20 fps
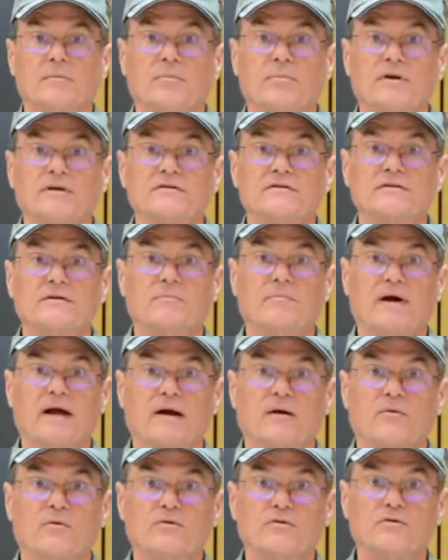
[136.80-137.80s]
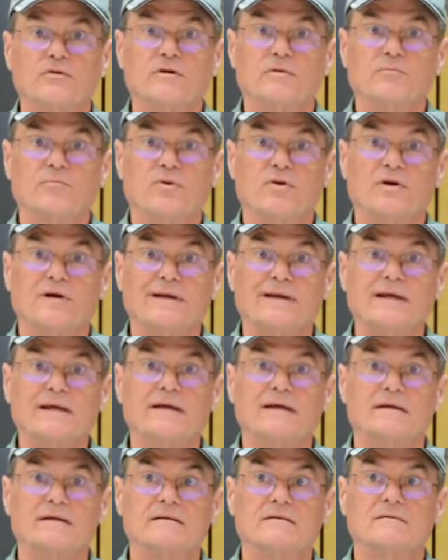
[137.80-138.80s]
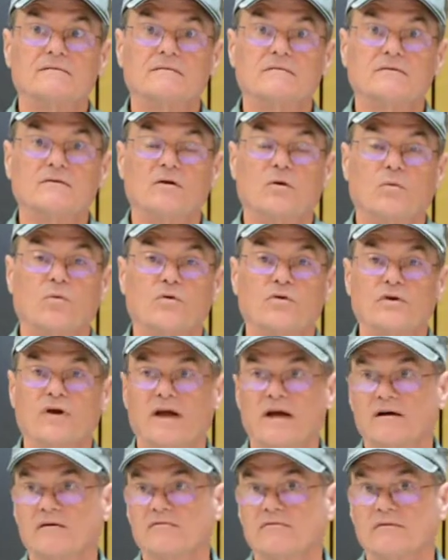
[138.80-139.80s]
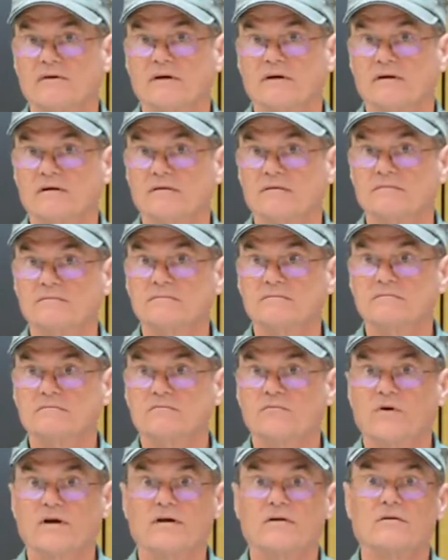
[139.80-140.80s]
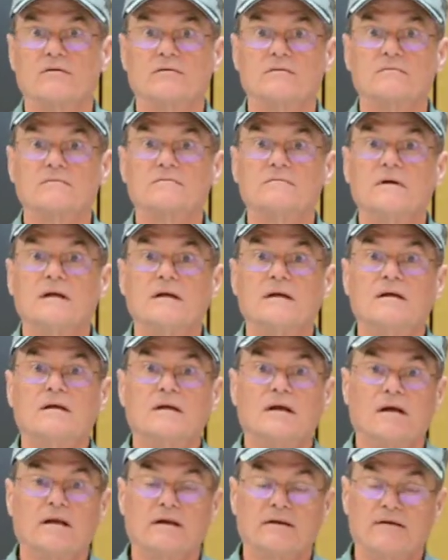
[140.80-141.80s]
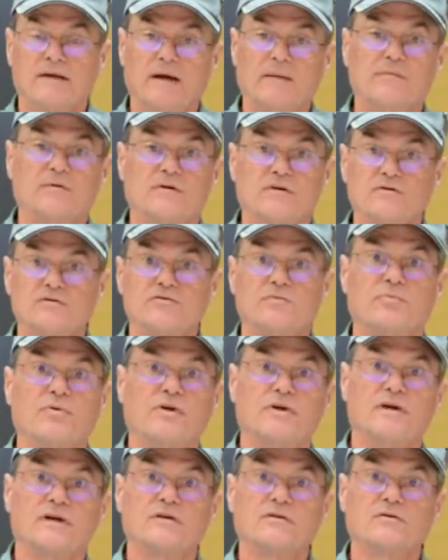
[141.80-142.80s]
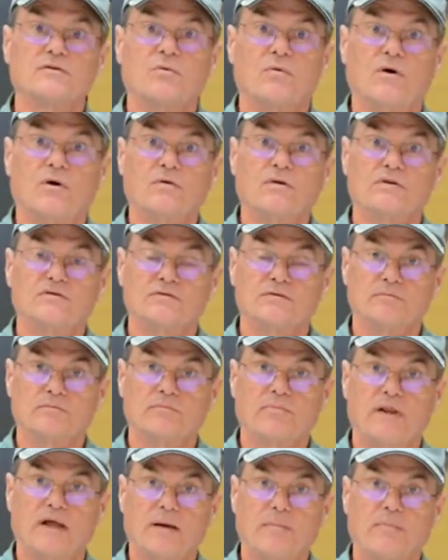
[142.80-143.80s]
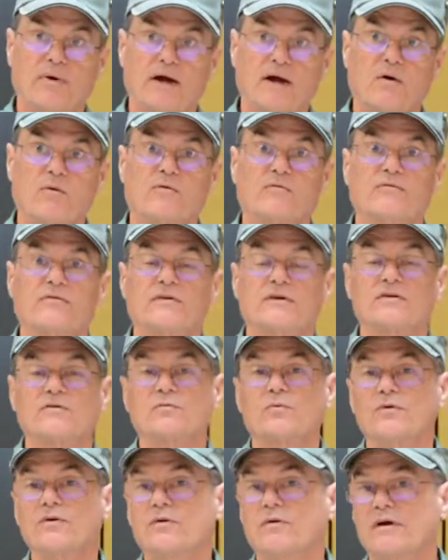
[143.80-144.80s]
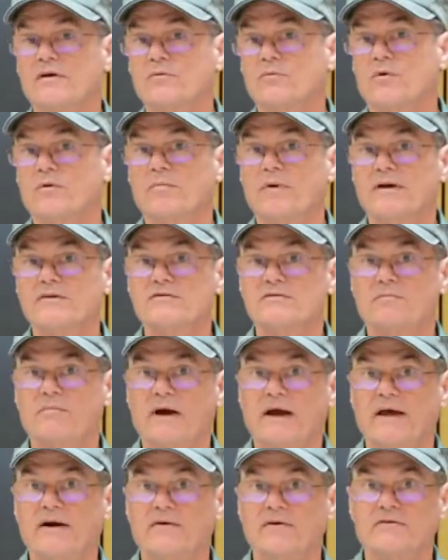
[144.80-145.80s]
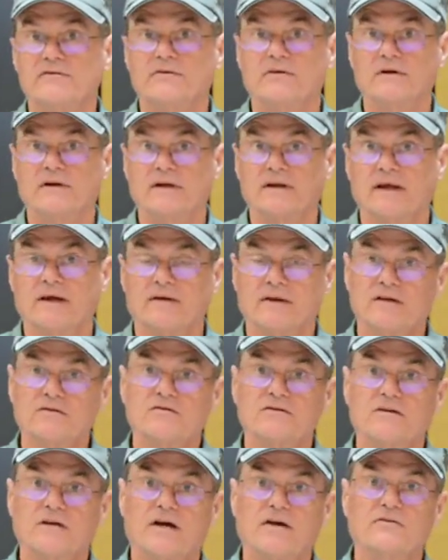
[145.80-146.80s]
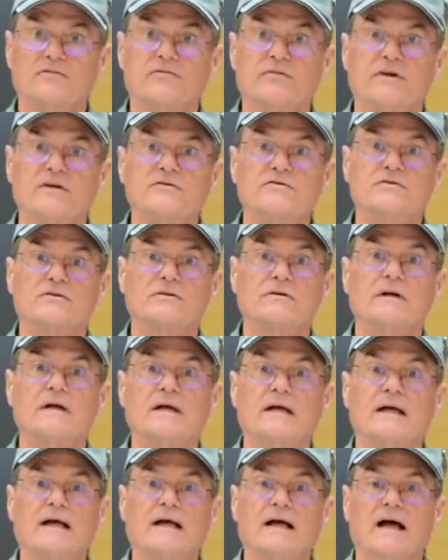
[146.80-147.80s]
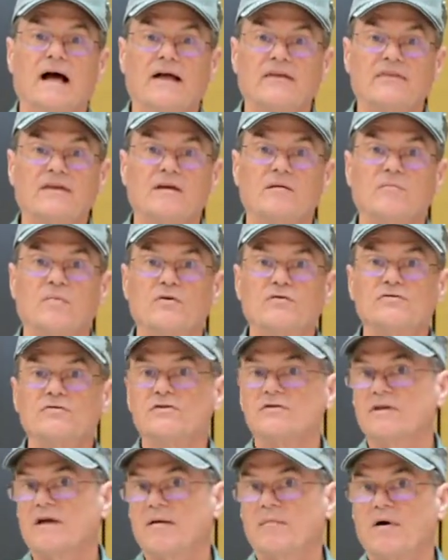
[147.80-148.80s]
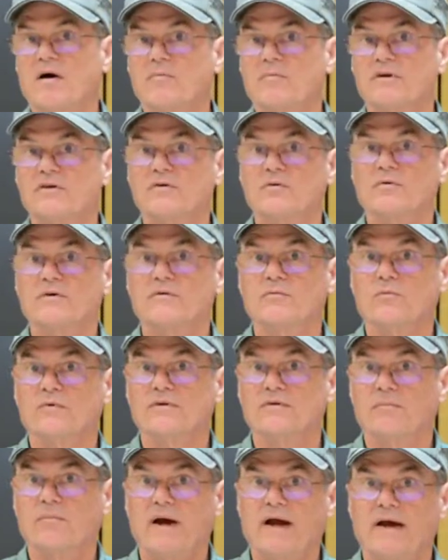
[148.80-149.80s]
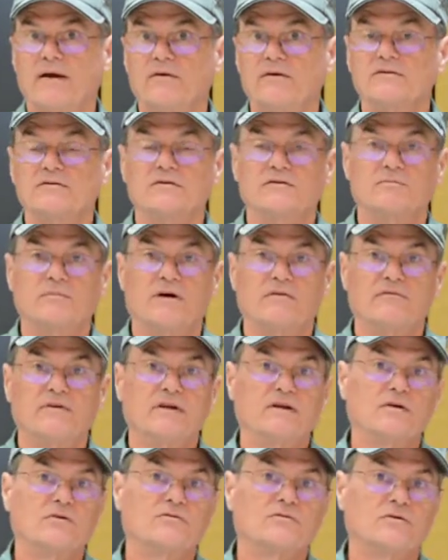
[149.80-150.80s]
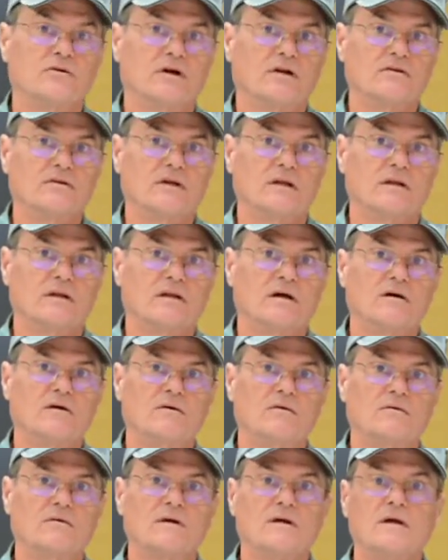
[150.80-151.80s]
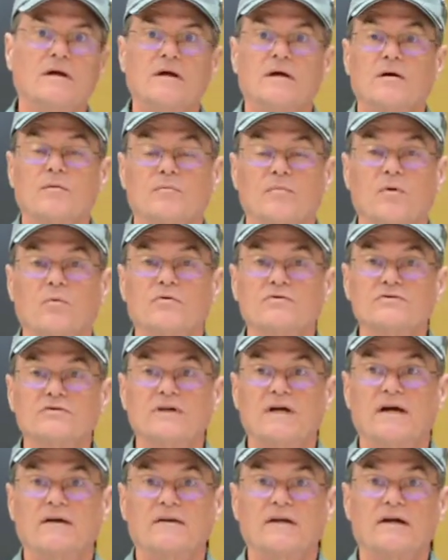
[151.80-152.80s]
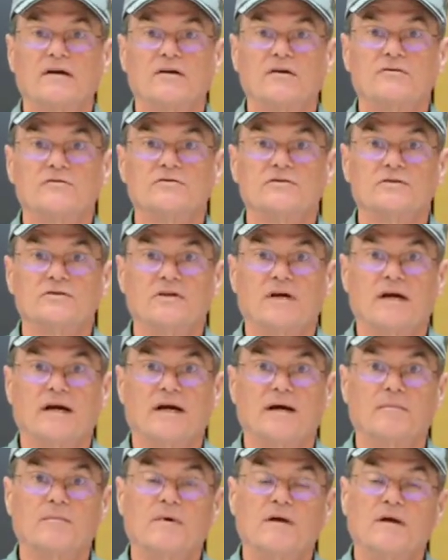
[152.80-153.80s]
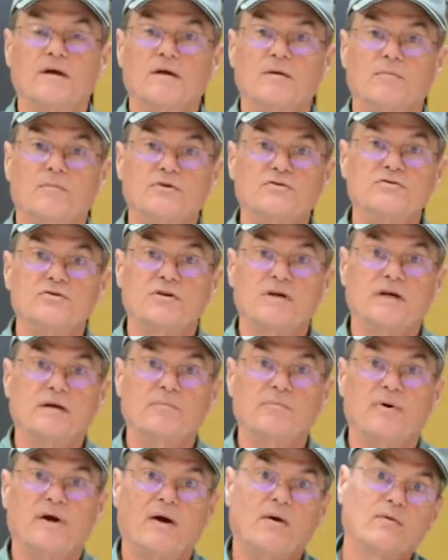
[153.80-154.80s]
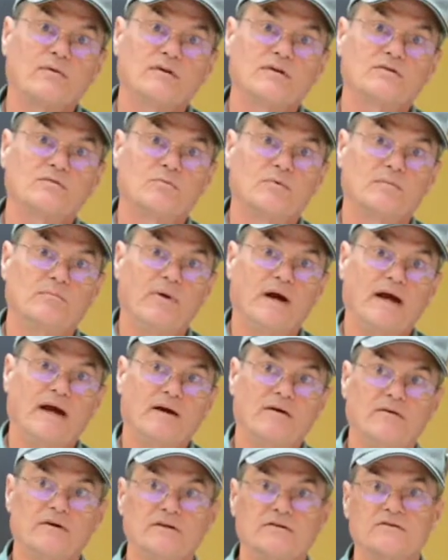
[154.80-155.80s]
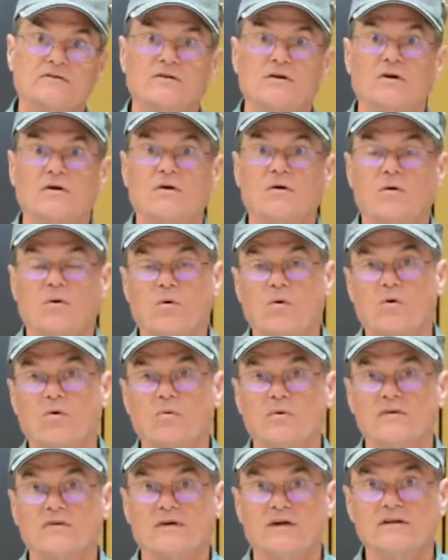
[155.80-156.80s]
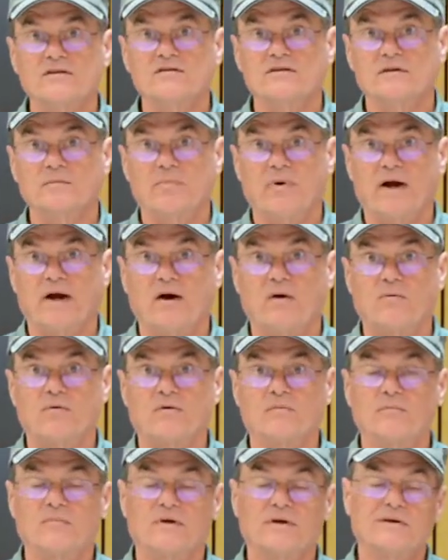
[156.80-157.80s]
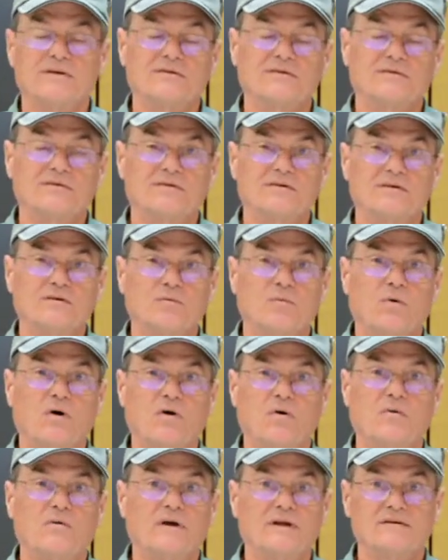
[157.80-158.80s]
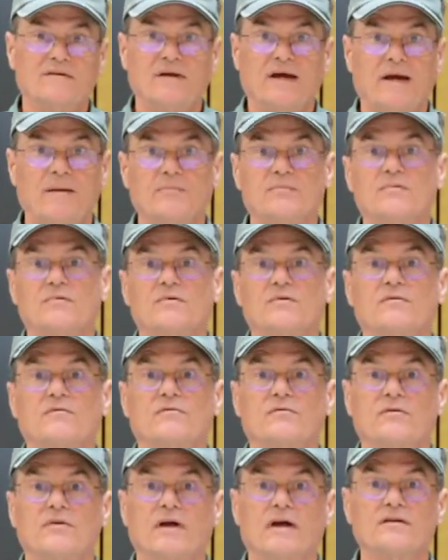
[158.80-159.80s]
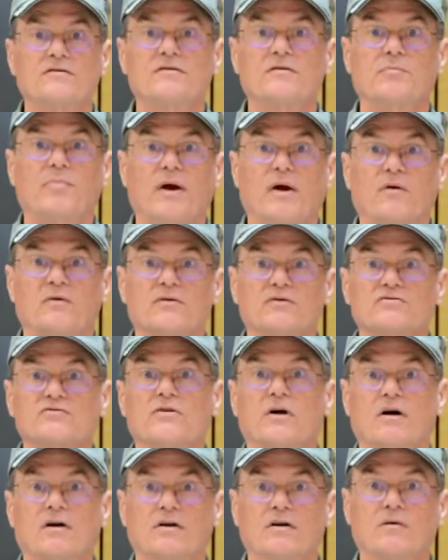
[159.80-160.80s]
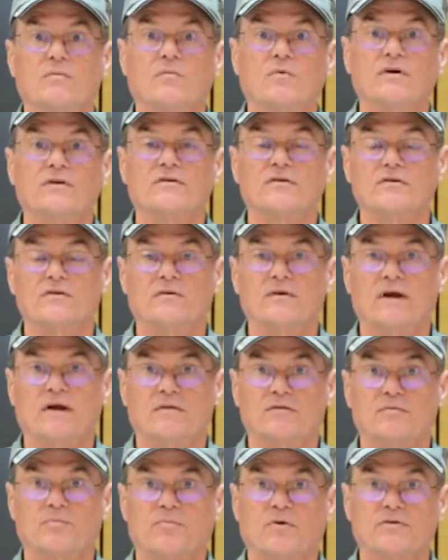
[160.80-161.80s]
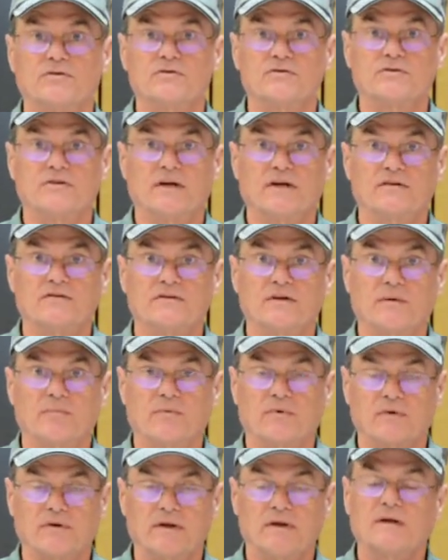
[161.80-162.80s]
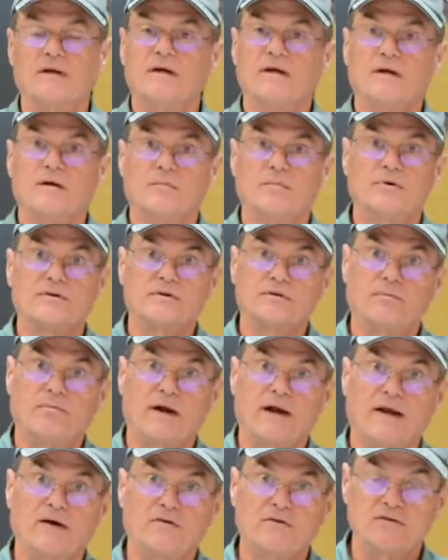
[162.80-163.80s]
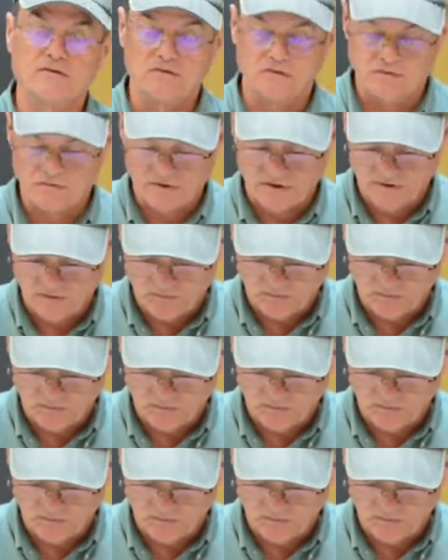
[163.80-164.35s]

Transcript: place in the back where you can plug in, you know, where you have uh, regular an adapter that you plug into the wall to supply power for this, where you don't have to worry about your batteries running down. That's a nice feature. I think most of the time I'll be doing with the batteries because my videos are not that long, but we'll see how that goes in time. But you can power this with batteries or with A C power, but the wall adapter for the A C power does not come with it. You would have to purchase that separately, but the batteries do come